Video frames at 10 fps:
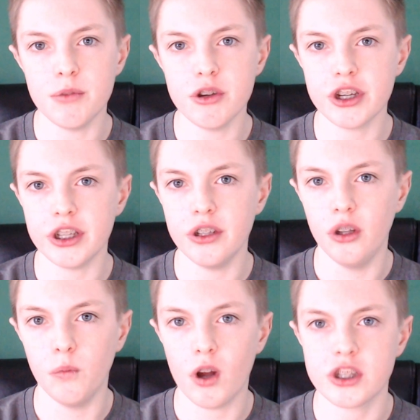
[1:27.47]
should
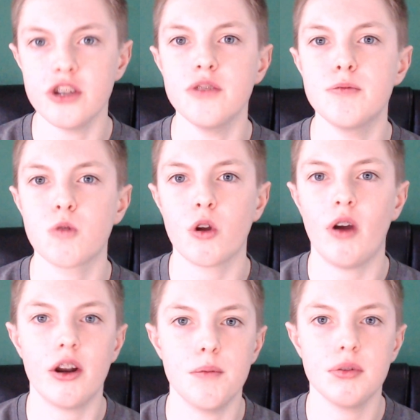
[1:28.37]
watch YouTube tutorial how
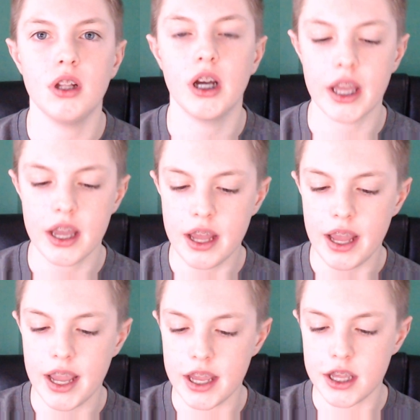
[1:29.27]
to plug a